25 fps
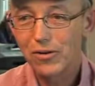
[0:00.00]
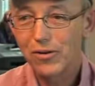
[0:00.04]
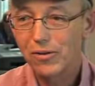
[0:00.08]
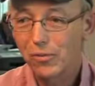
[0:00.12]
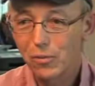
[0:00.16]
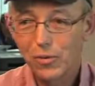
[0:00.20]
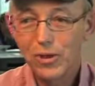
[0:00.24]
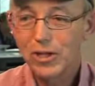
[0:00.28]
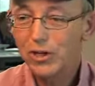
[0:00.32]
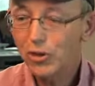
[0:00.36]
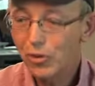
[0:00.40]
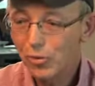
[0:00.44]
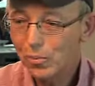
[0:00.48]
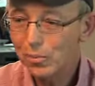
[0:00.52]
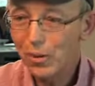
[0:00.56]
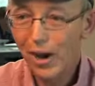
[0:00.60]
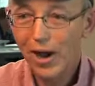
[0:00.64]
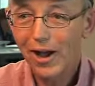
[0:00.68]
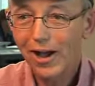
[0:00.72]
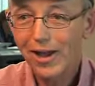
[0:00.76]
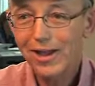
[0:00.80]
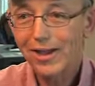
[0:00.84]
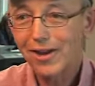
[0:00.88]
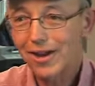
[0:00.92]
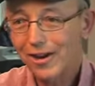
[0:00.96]
When you
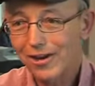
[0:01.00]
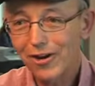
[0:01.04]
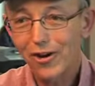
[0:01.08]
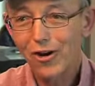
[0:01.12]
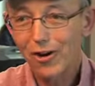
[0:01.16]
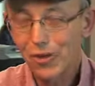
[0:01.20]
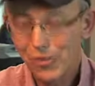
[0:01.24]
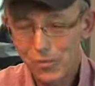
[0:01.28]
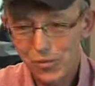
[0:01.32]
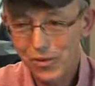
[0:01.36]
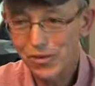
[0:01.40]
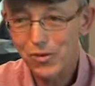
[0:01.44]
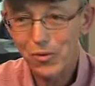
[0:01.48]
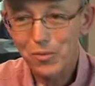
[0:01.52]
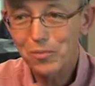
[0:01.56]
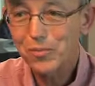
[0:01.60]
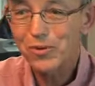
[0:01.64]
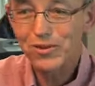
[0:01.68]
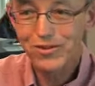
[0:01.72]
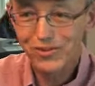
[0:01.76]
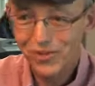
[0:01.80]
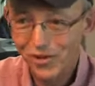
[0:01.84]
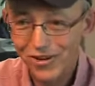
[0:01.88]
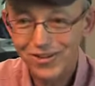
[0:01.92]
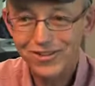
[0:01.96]
buy a car with
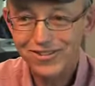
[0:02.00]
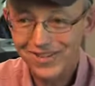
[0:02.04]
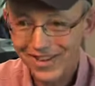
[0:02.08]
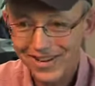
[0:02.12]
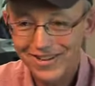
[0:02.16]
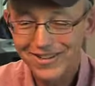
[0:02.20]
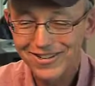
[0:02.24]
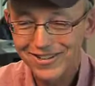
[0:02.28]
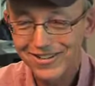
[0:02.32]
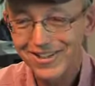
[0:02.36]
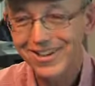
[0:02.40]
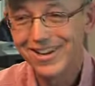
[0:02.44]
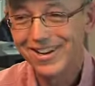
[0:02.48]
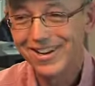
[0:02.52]
open source engine